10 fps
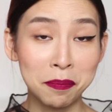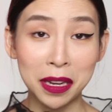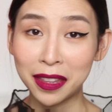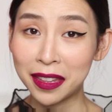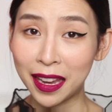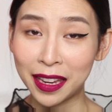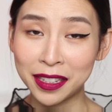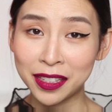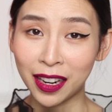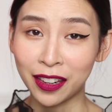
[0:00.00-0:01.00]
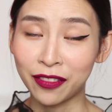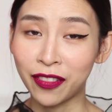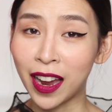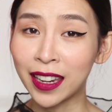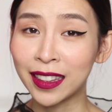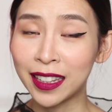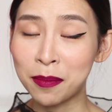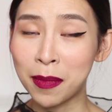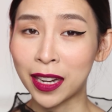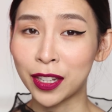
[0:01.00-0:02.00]
But in the end, I finally
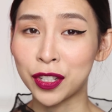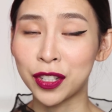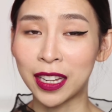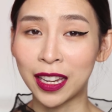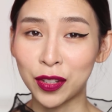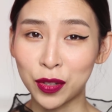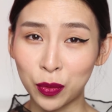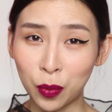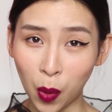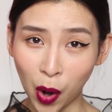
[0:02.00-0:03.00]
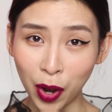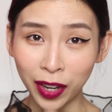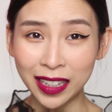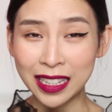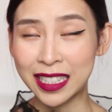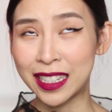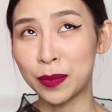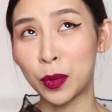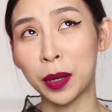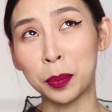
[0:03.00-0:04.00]
managed to get it to work. Did it
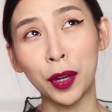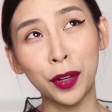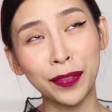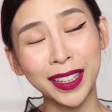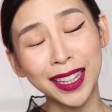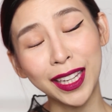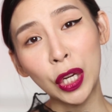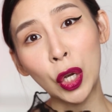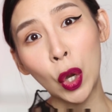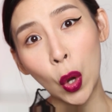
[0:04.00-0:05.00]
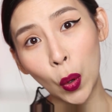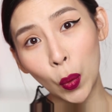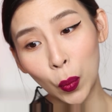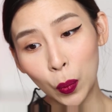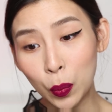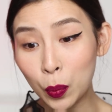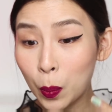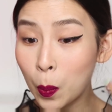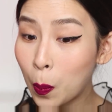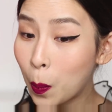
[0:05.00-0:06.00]
work perfectly? No,
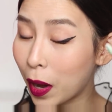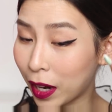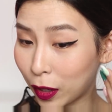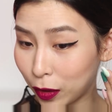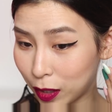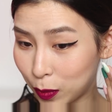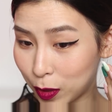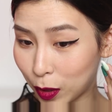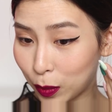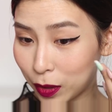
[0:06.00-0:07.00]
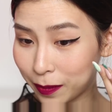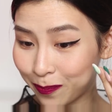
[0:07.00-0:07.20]
but I got this result.